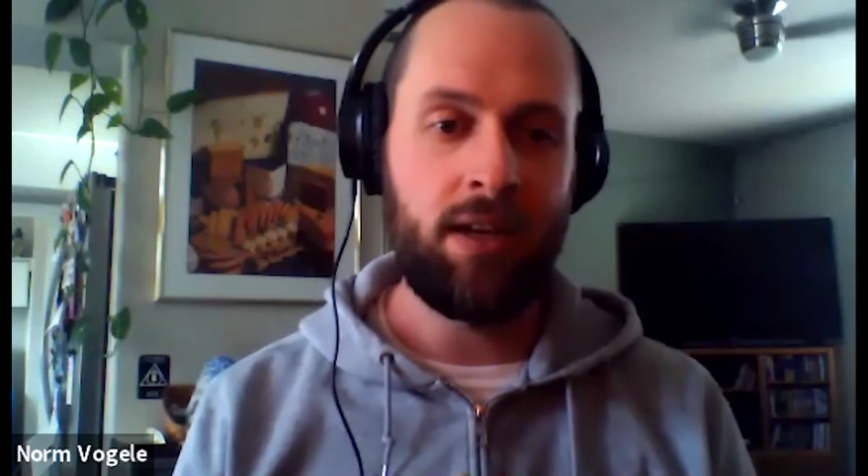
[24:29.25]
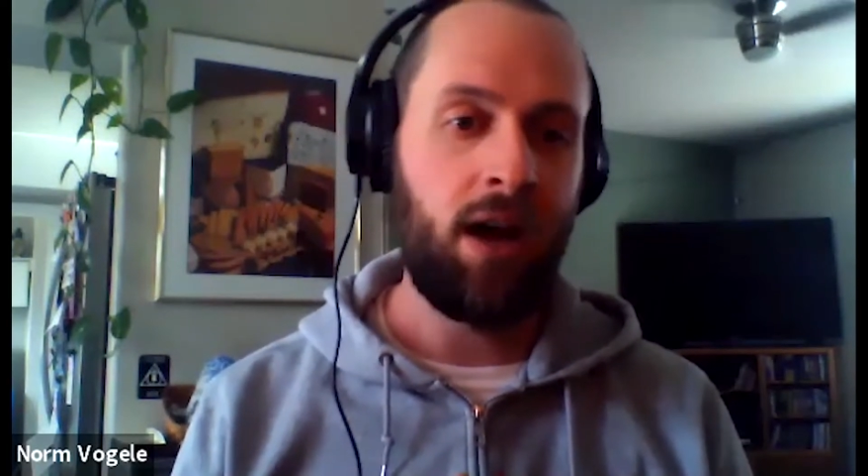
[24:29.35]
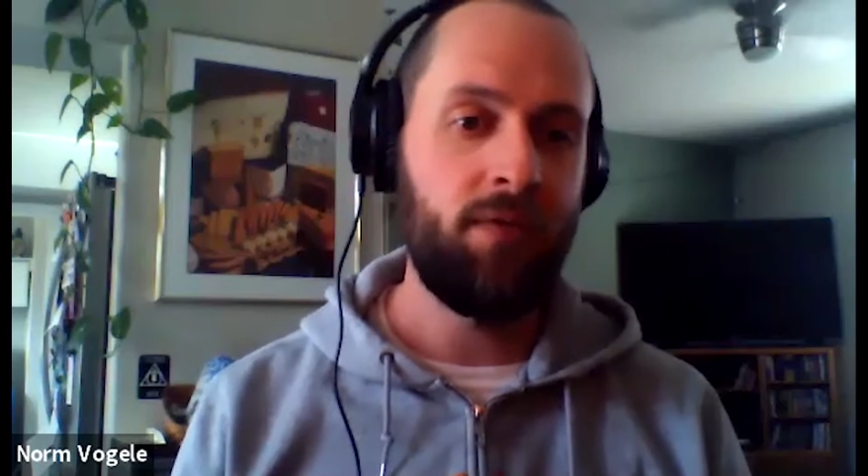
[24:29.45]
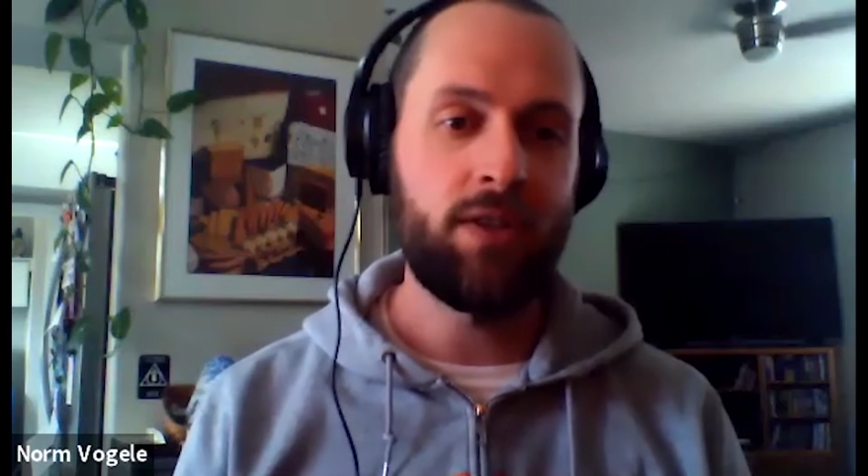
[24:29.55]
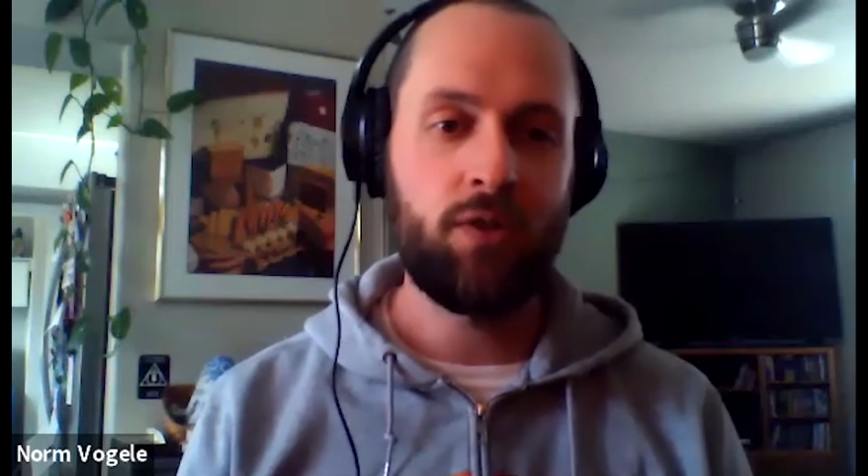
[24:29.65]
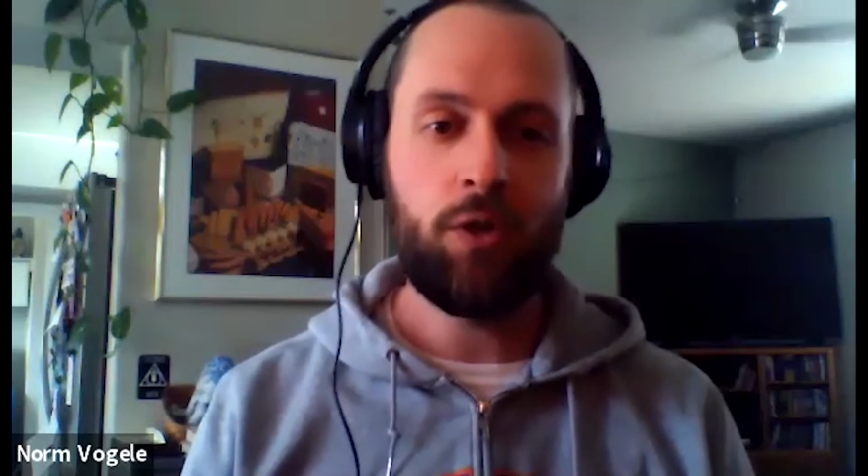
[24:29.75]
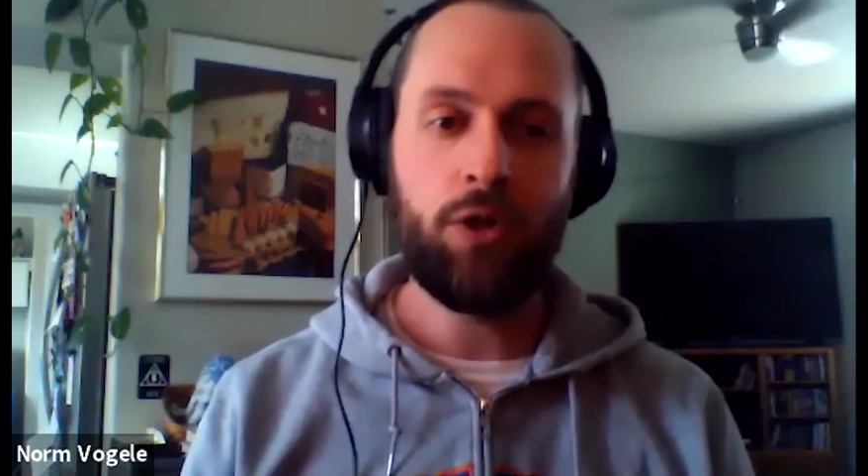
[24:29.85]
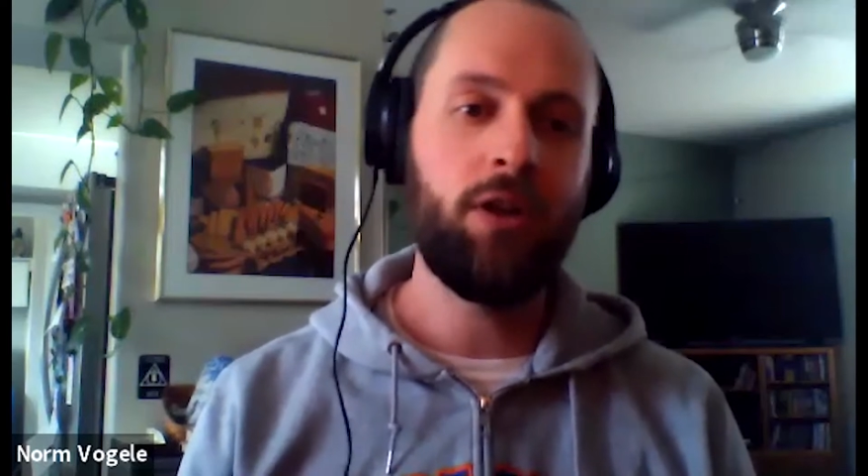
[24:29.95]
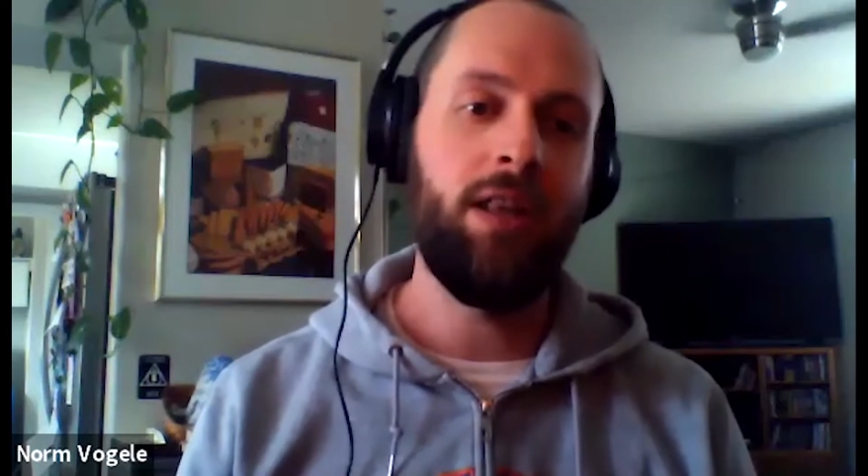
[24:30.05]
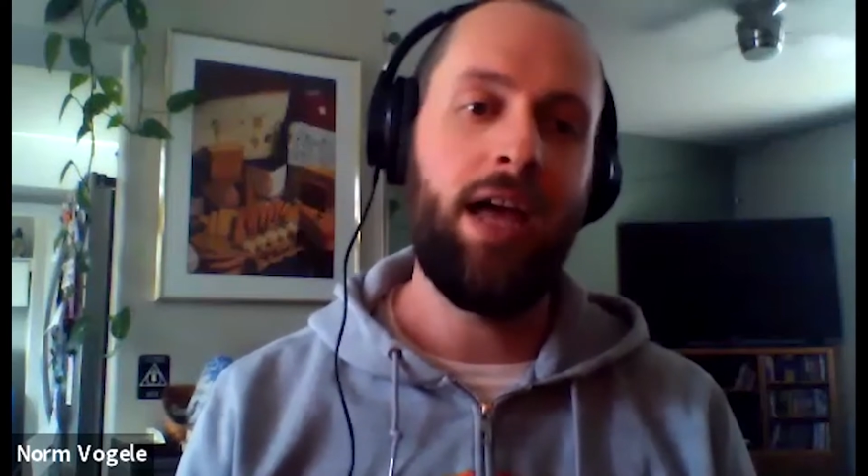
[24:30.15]
office
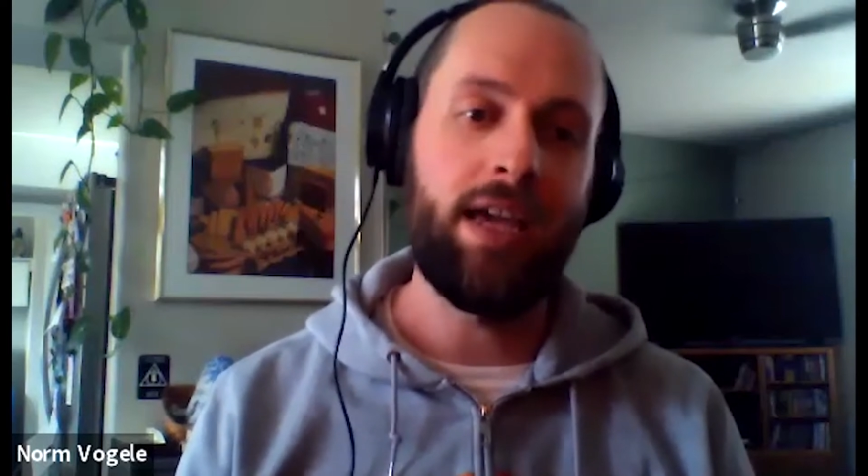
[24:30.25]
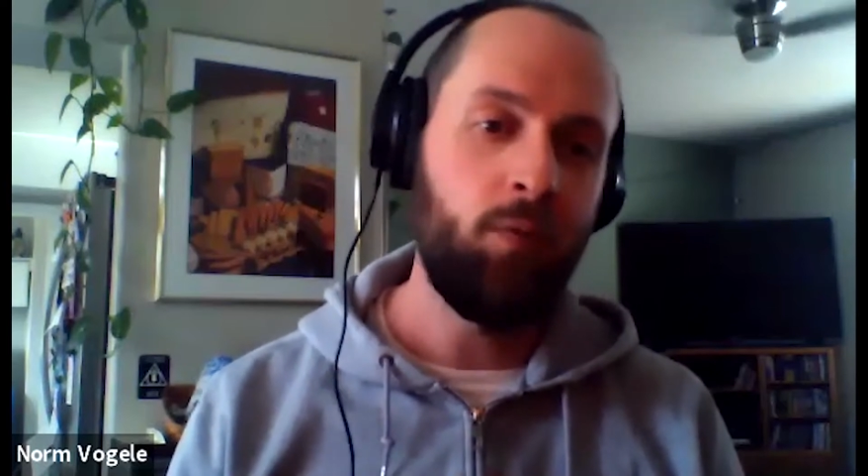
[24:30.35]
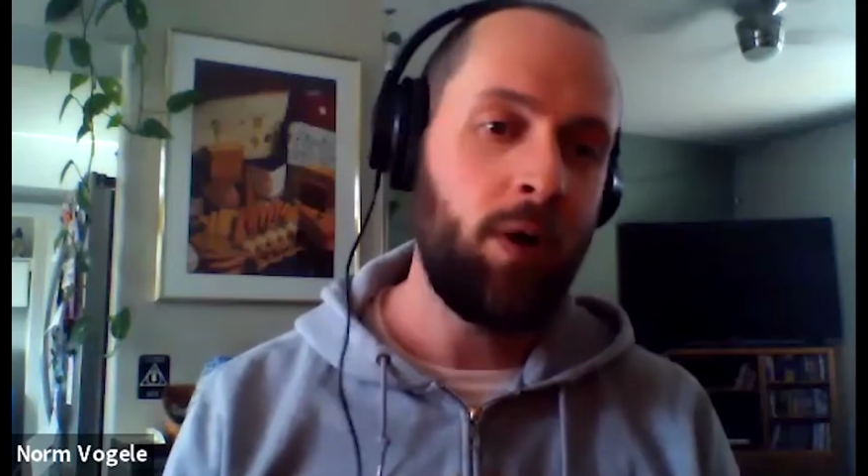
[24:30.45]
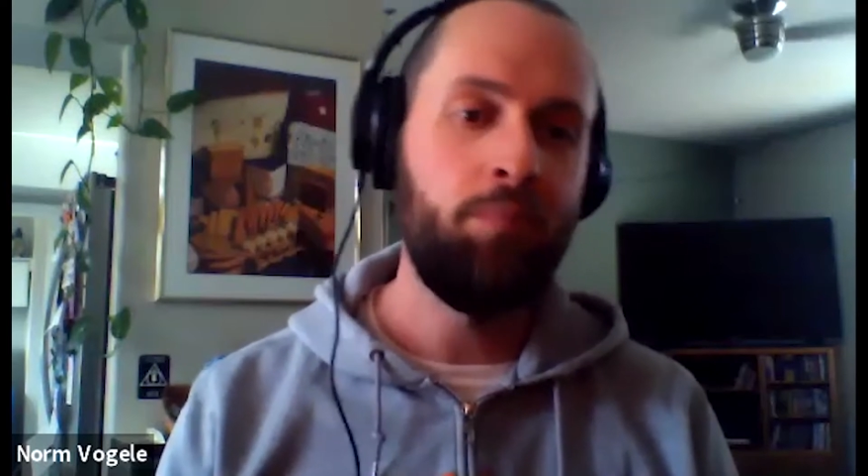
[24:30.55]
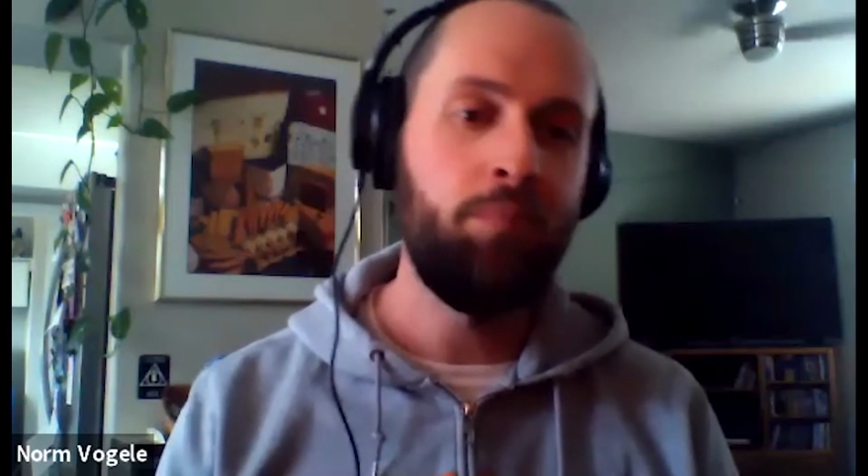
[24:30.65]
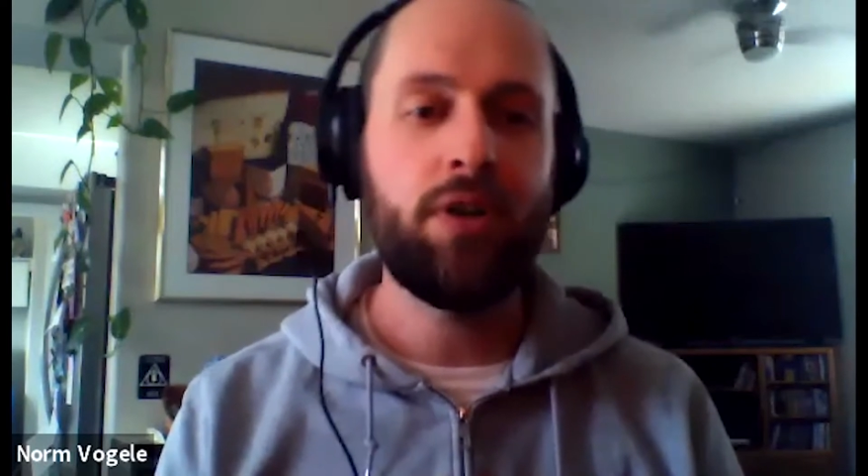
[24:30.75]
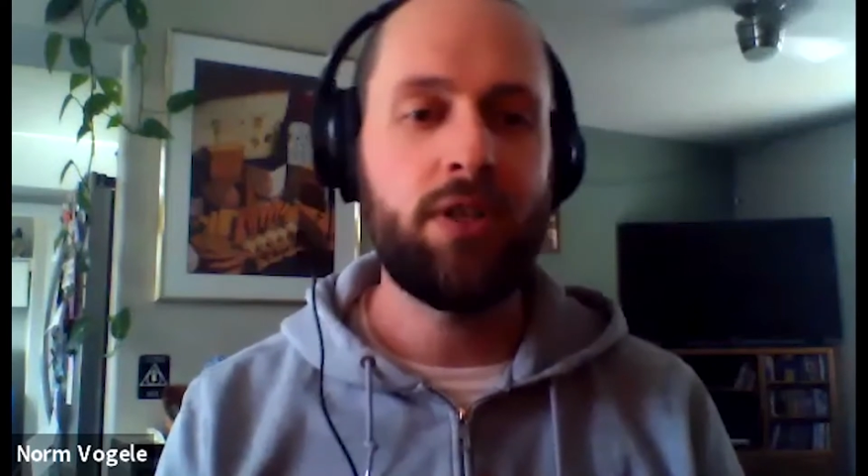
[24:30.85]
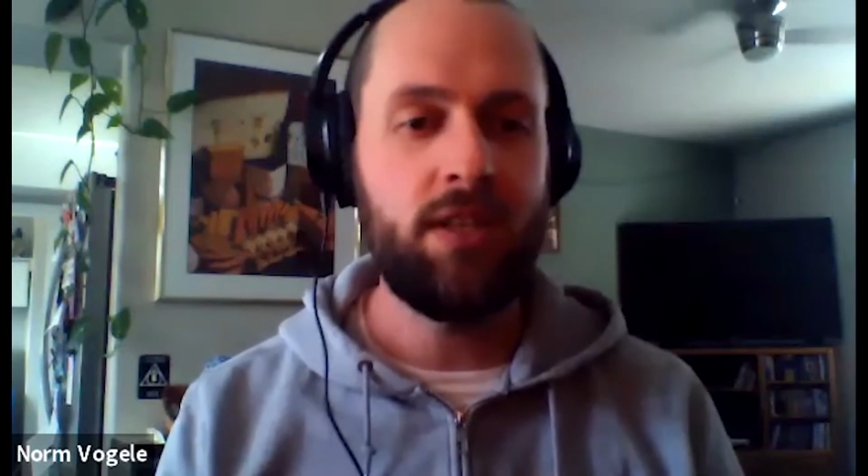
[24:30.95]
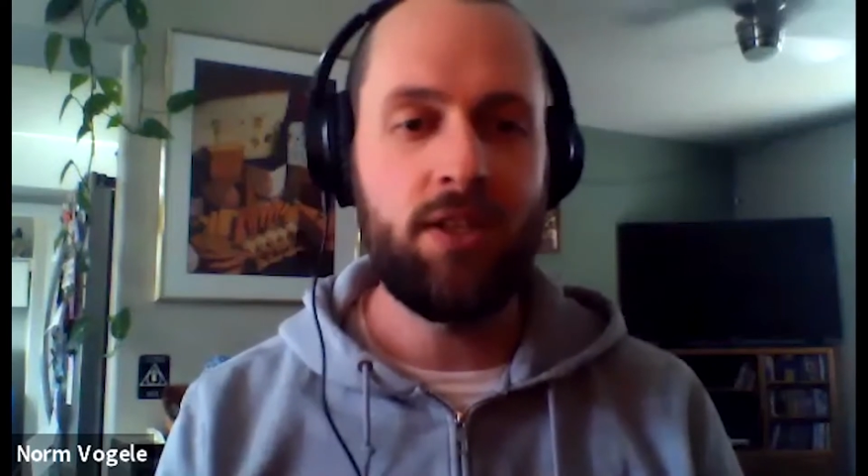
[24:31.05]
looked like and what books he